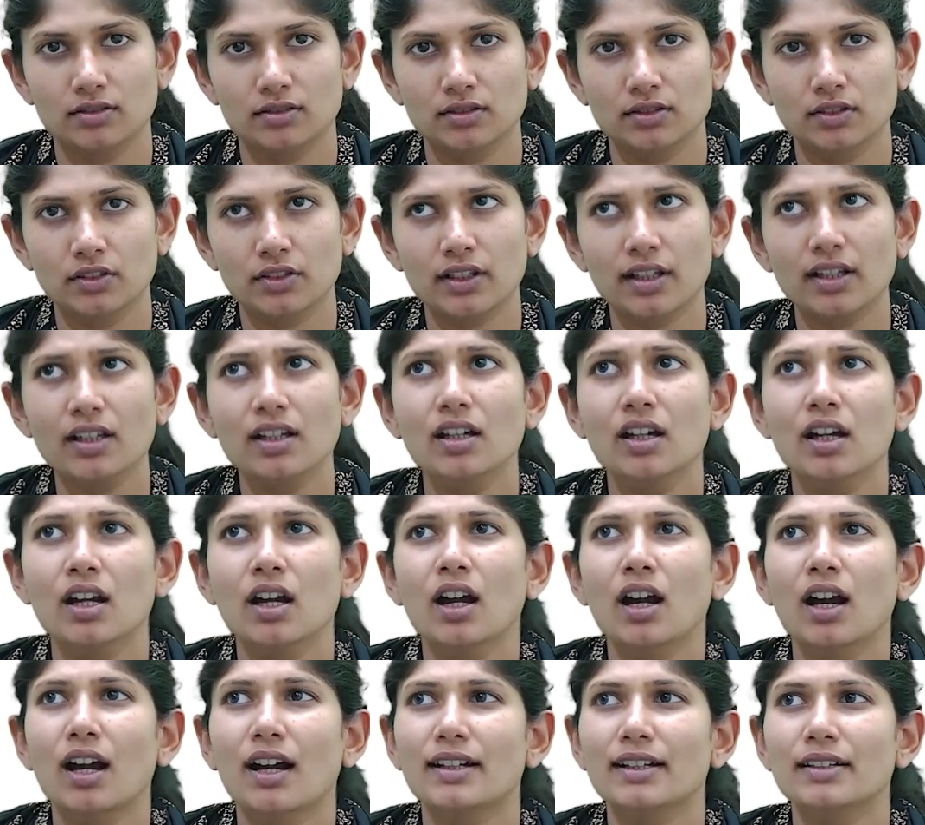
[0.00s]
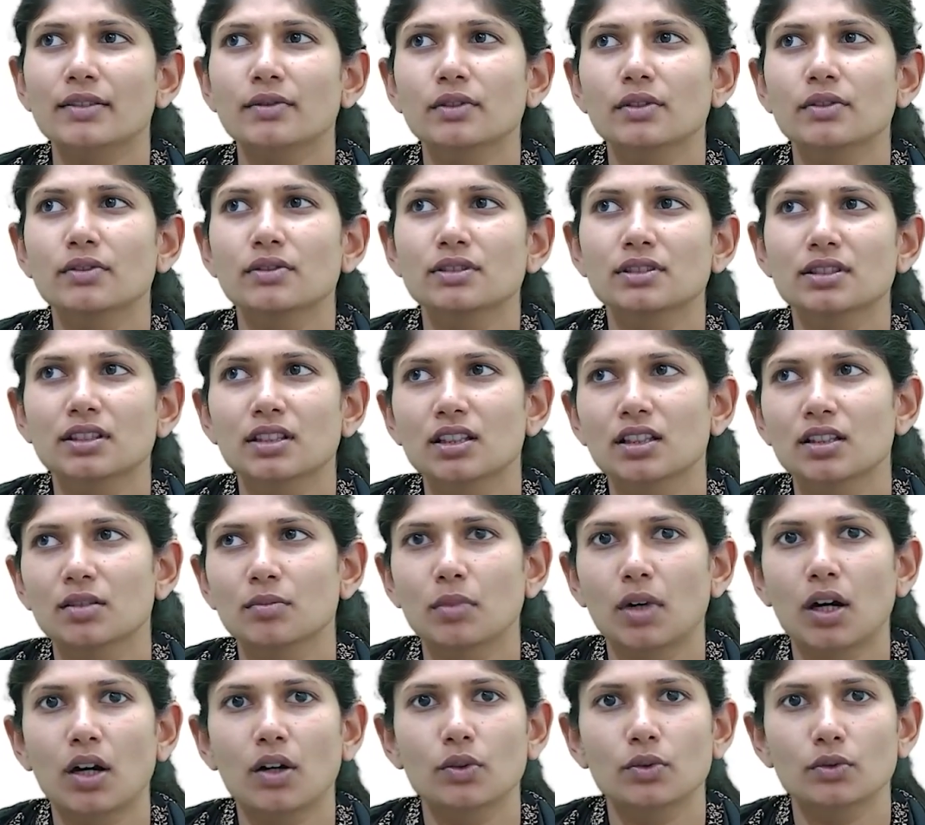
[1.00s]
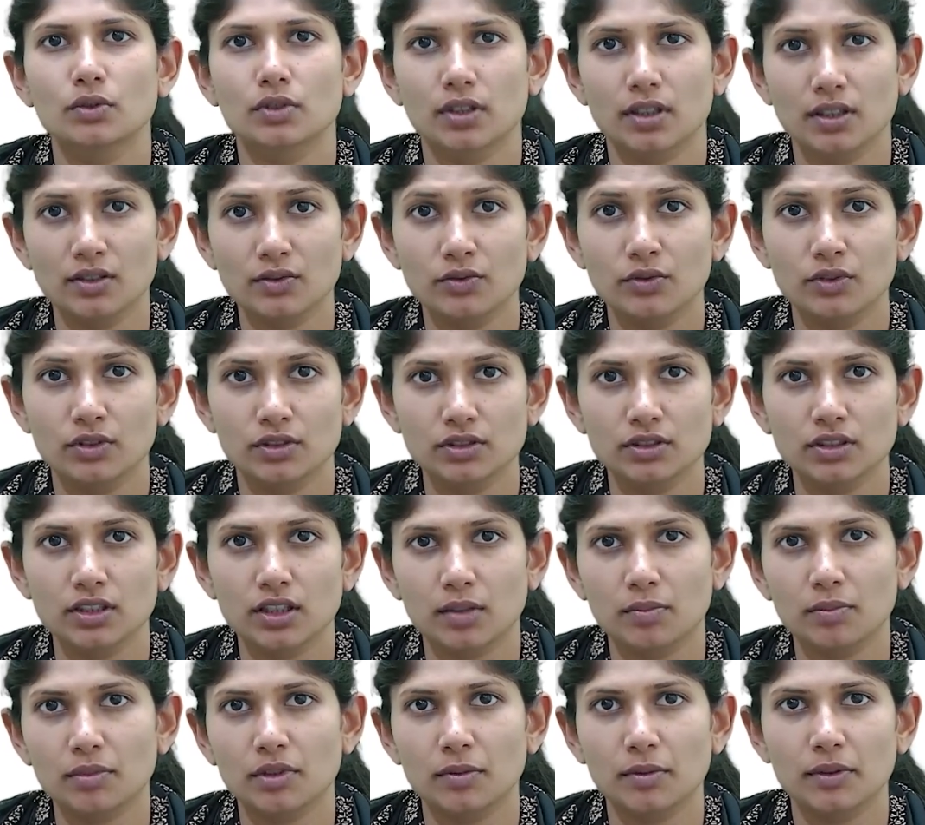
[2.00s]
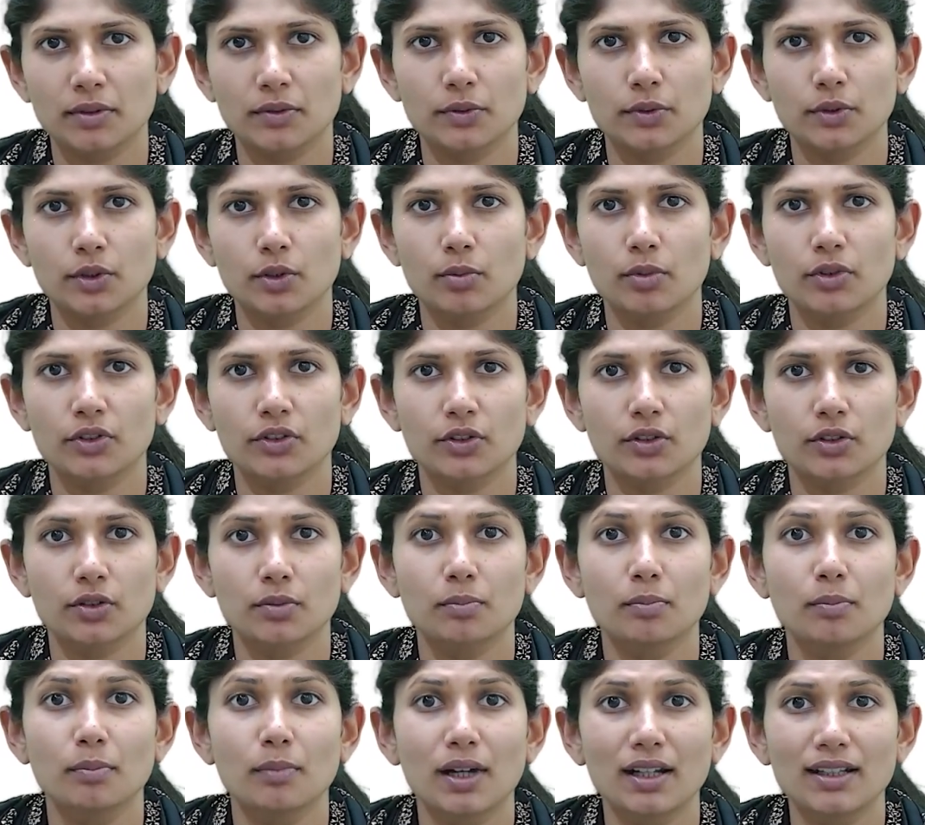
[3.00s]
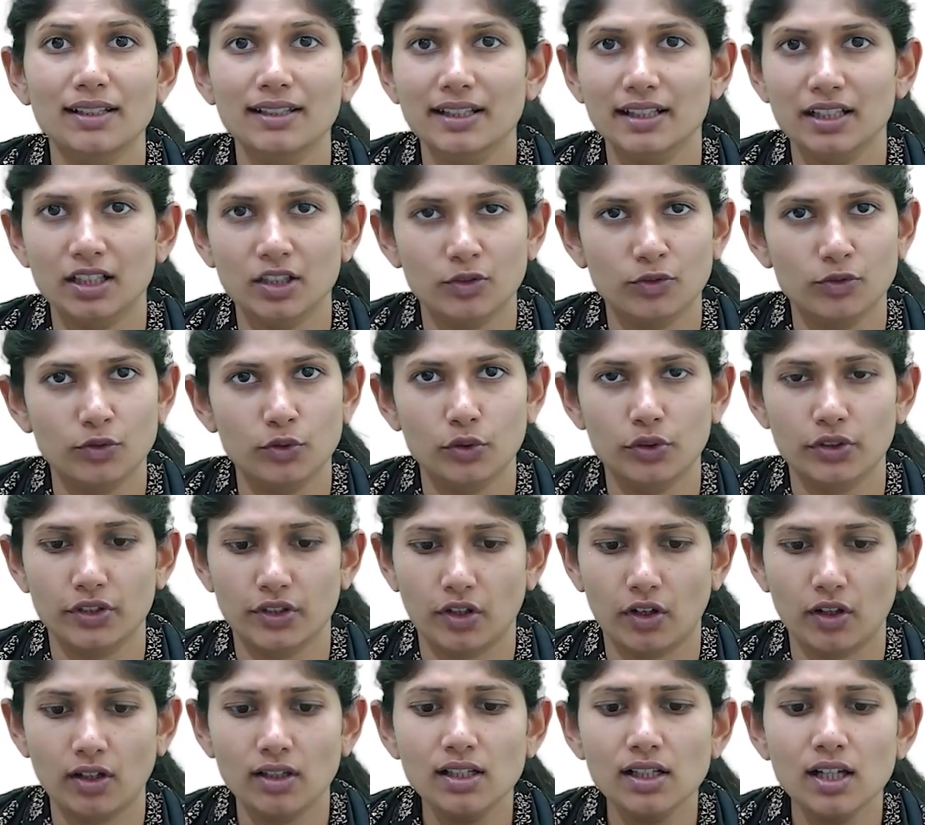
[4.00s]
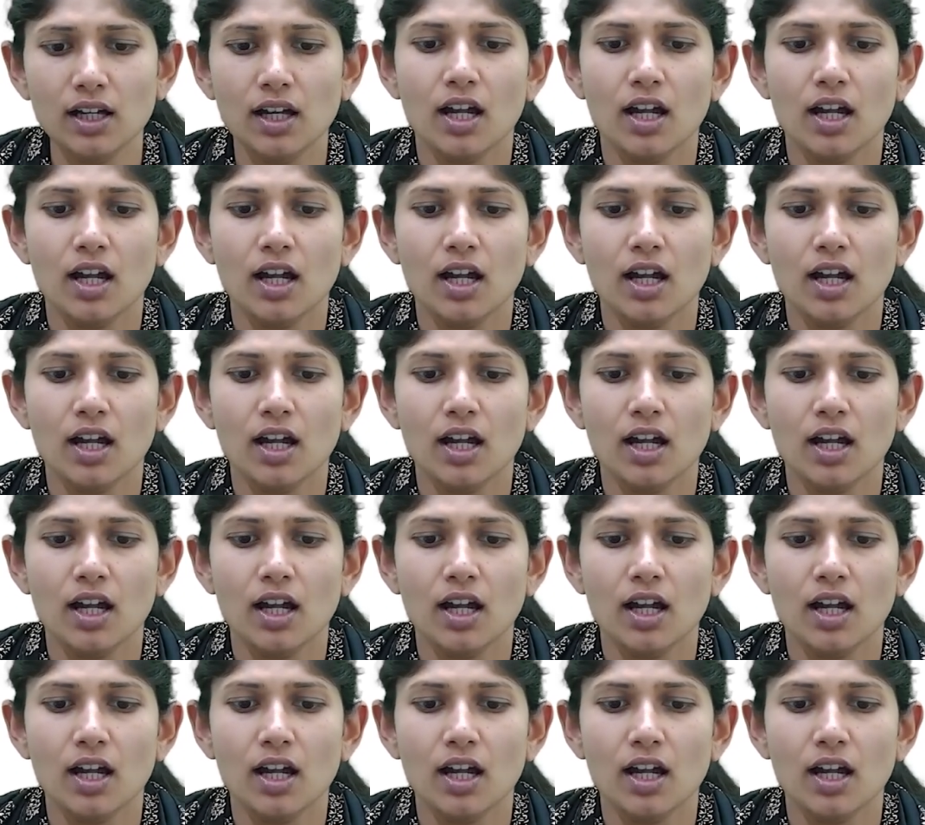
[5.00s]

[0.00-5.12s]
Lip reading: okay, again we will see about in further upcoming video about your Malik Kafur and all,